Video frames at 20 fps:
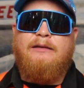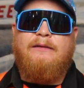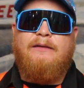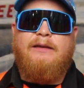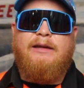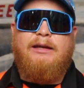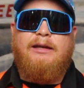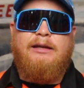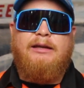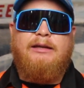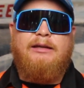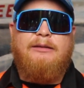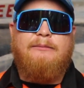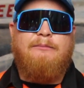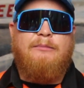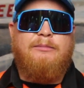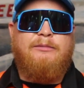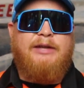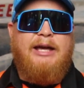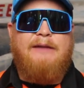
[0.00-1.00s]

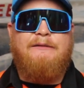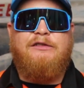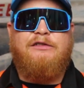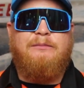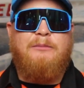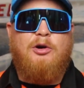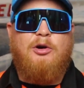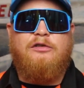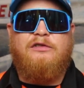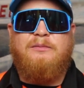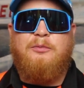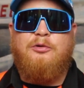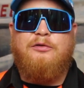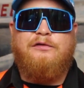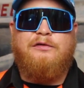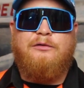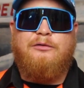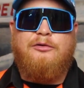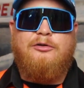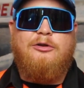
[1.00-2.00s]
The Davis
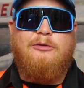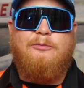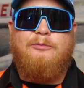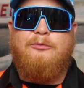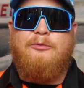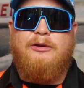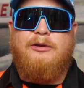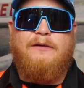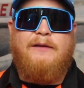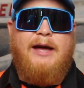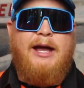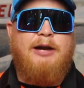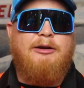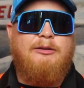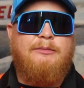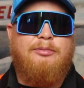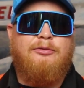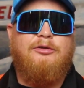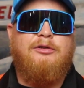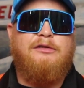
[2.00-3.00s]
Motorsports group with
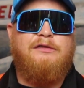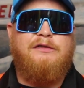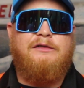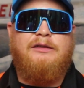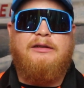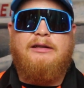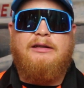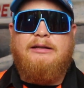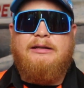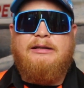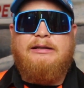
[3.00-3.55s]
Aaron Brooks